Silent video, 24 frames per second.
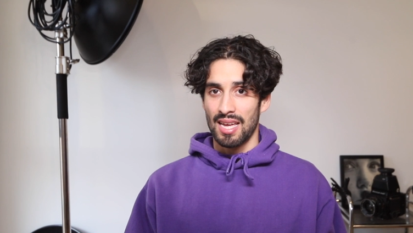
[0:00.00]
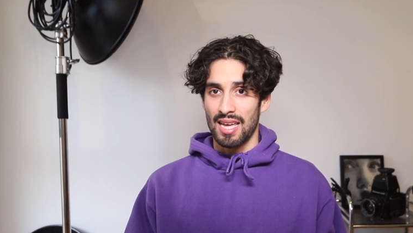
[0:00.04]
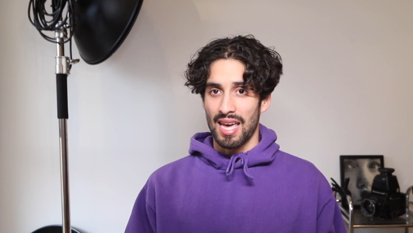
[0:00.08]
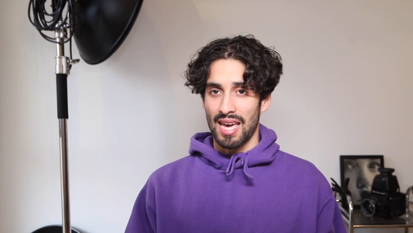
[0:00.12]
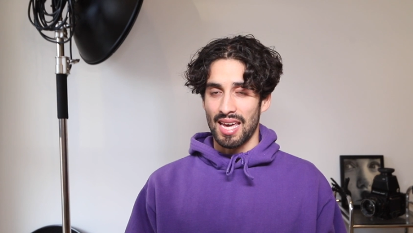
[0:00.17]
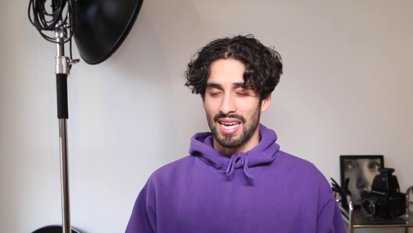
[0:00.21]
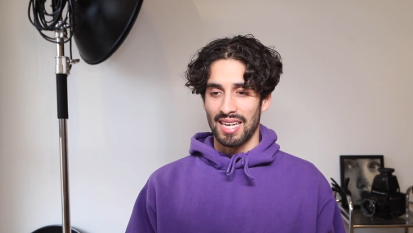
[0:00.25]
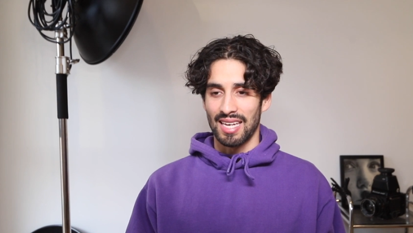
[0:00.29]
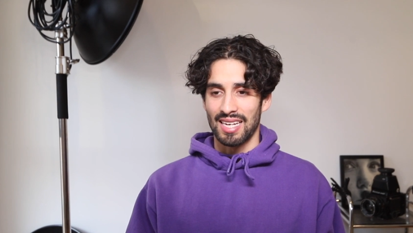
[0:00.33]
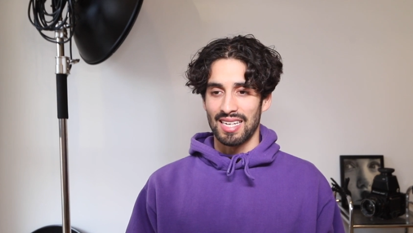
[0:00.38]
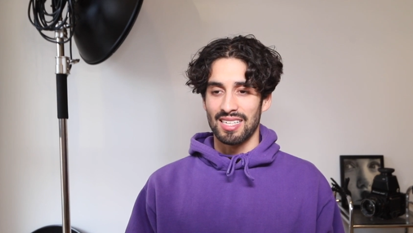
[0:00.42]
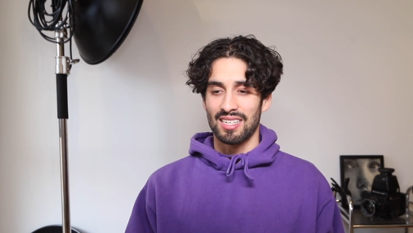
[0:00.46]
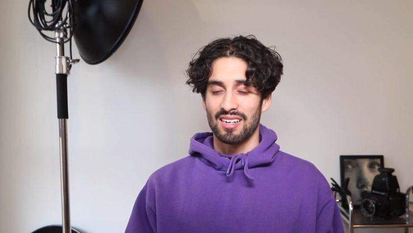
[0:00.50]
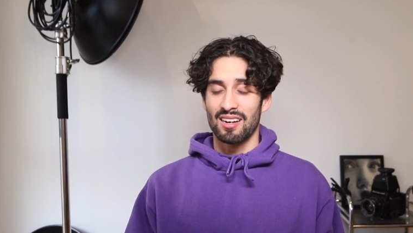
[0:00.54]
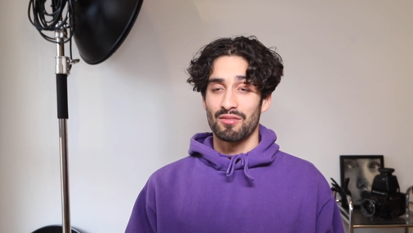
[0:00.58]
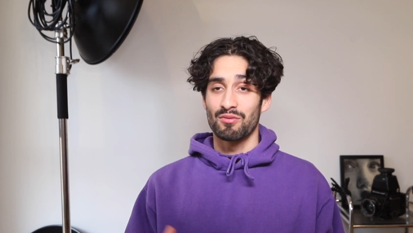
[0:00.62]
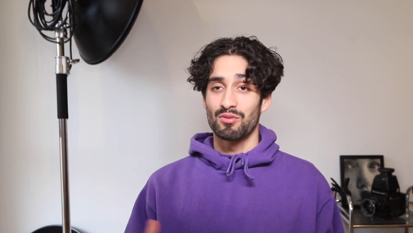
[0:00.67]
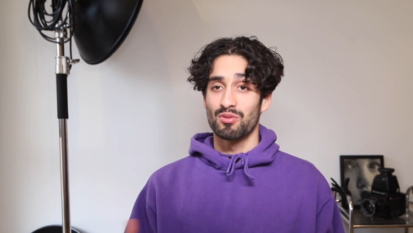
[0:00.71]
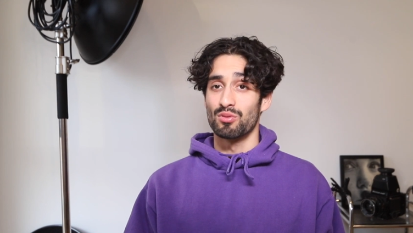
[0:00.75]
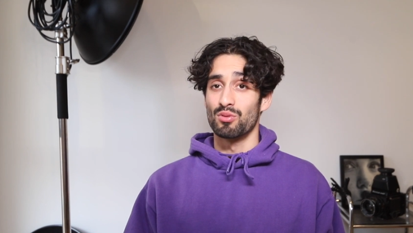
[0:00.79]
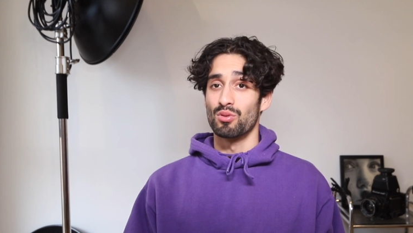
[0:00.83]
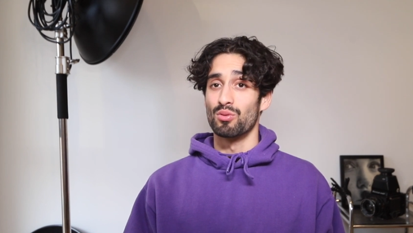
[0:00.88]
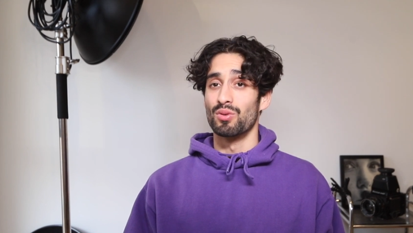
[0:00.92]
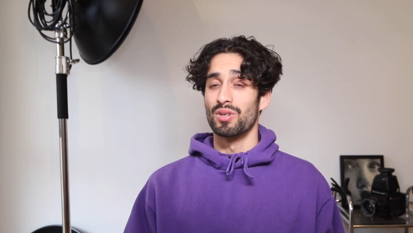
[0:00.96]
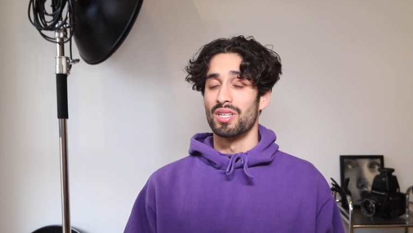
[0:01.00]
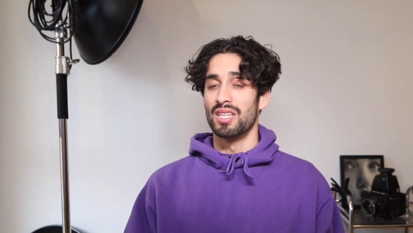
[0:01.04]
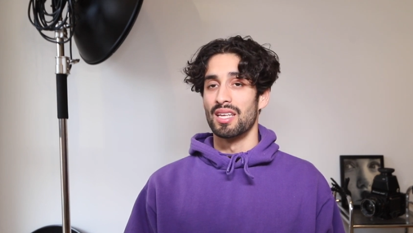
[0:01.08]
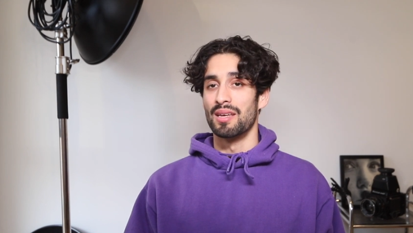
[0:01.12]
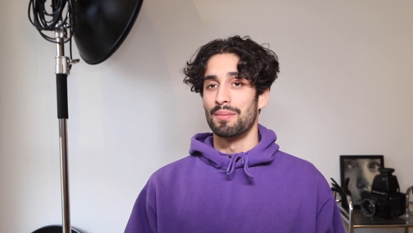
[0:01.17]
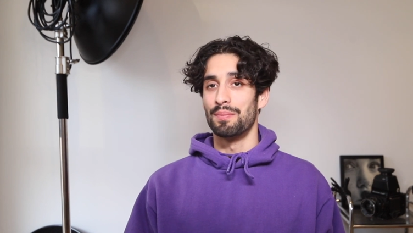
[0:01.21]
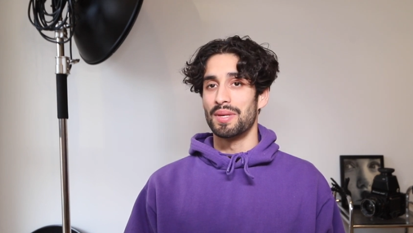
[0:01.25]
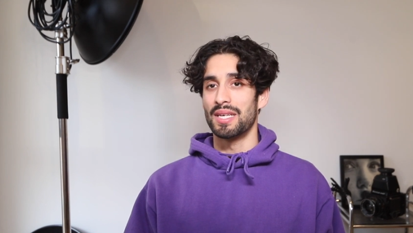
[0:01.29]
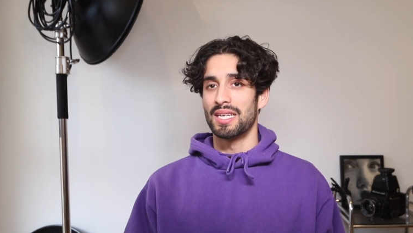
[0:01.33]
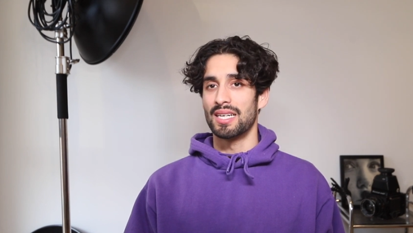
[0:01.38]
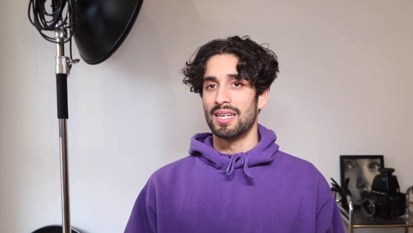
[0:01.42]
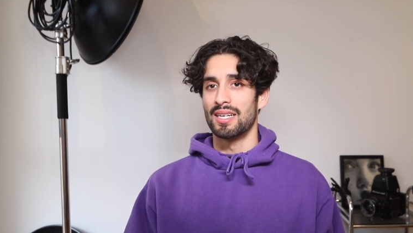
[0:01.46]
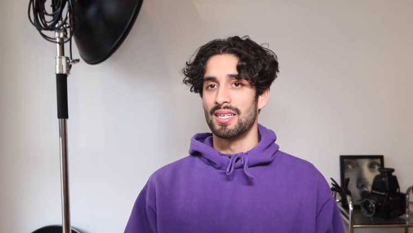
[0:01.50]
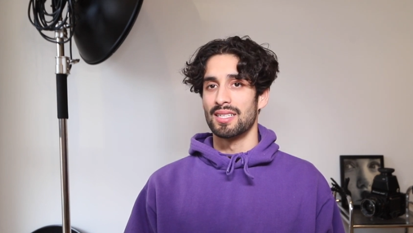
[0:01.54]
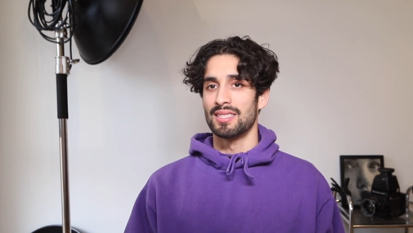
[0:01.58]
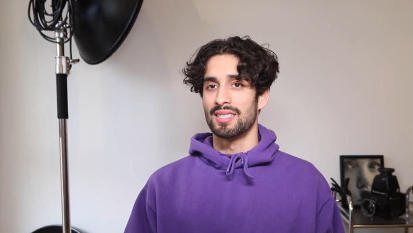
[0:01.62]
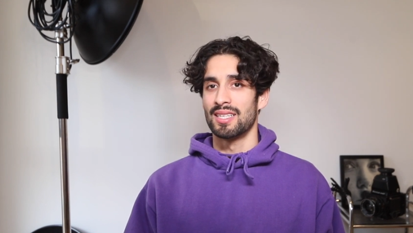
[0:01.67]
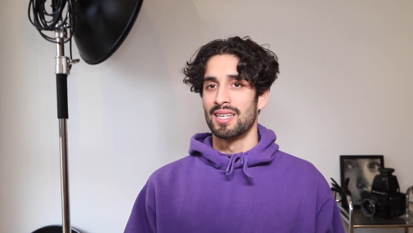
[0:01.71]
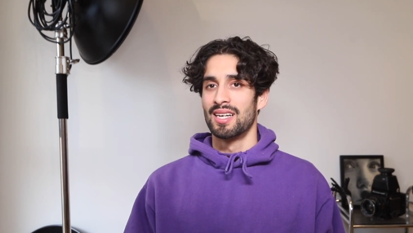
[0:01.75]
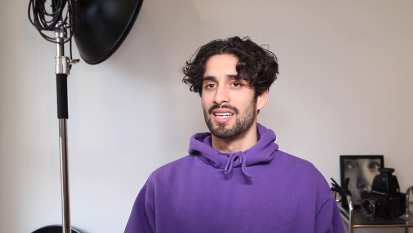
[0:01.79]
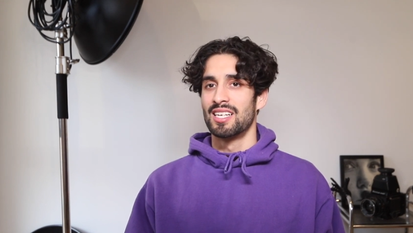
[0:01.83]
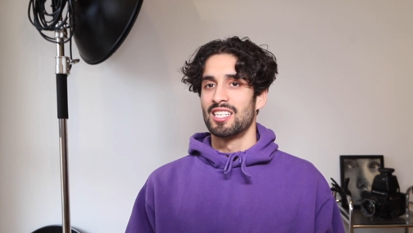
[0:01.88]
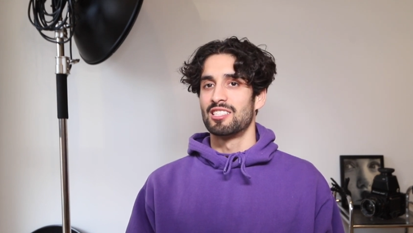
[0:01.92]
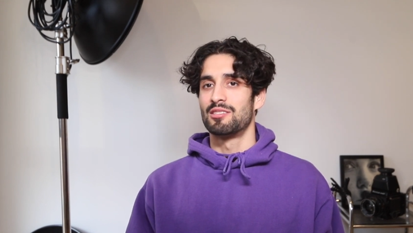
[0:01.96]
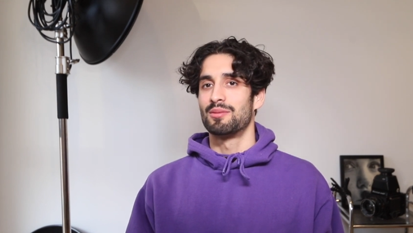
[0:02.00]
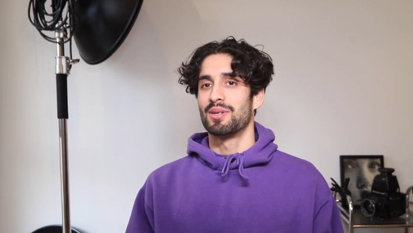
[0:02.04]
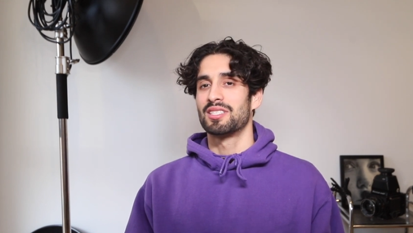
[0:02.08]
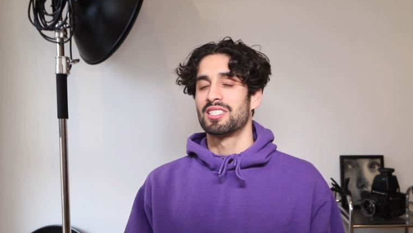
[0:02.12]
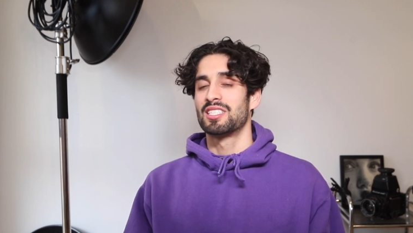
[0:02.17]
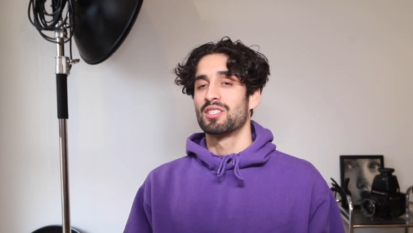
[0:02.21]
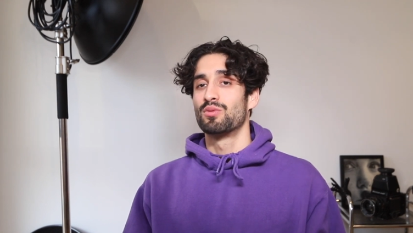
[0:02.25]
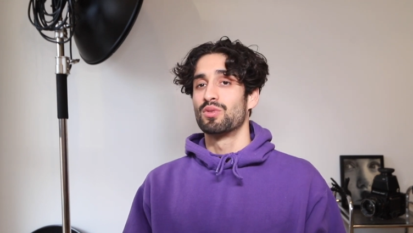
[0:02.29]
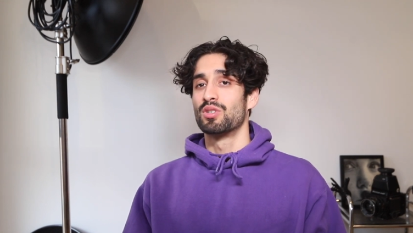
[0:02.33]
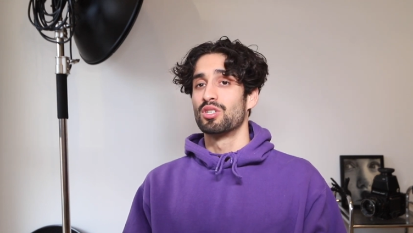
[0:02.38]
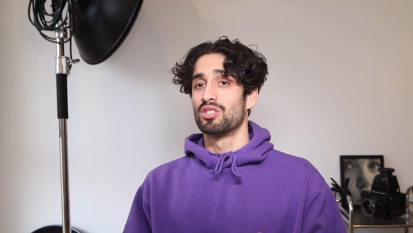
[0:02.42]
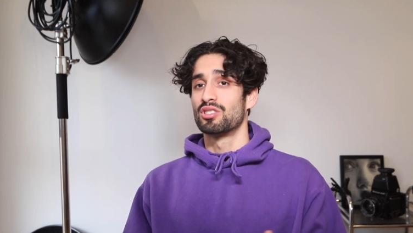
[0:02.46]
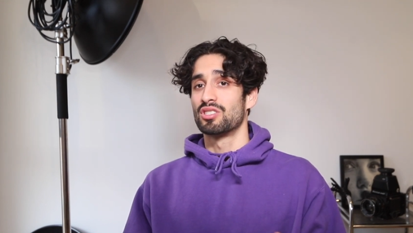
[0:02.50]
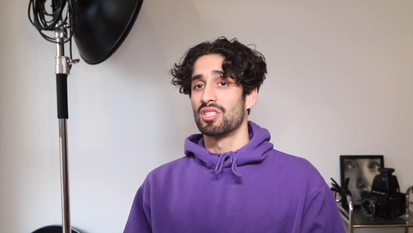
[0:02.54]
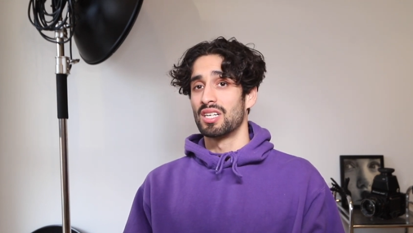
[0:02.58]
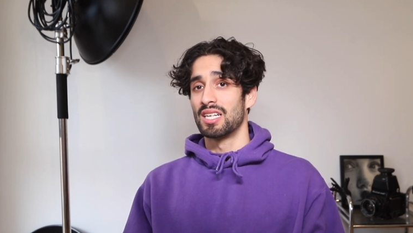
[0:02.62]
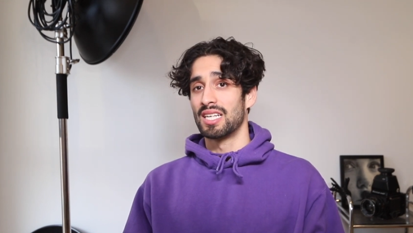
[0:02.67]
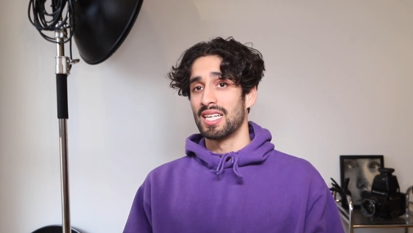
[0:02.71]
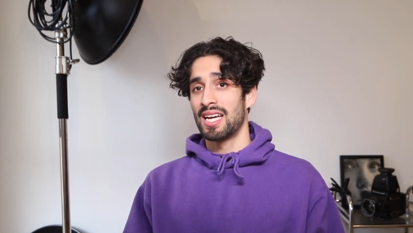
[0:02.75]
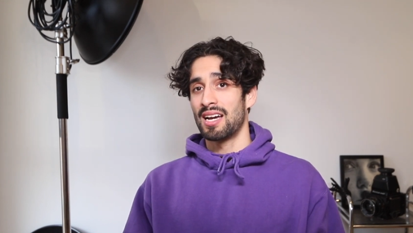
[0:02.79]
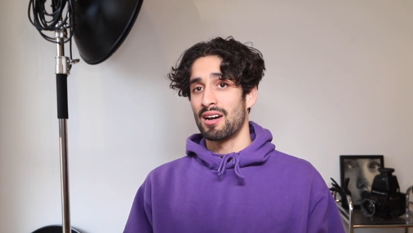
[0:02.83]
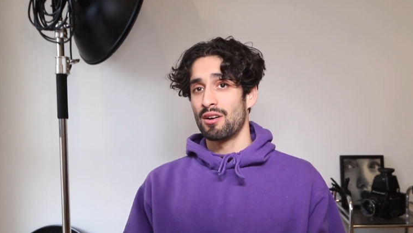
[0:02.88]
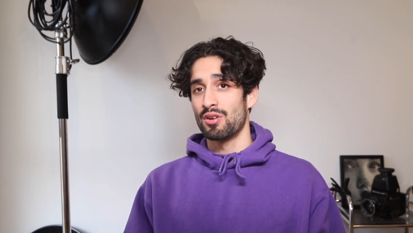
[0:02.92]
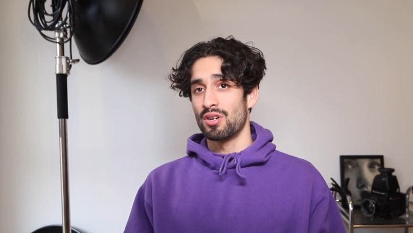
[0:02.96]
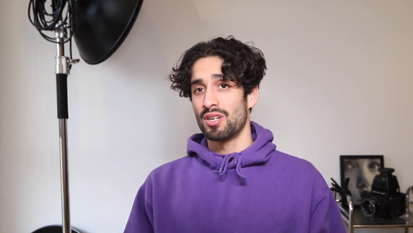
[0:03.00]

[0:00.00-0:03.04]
and getting comfortable with it, because especially when you're starting out,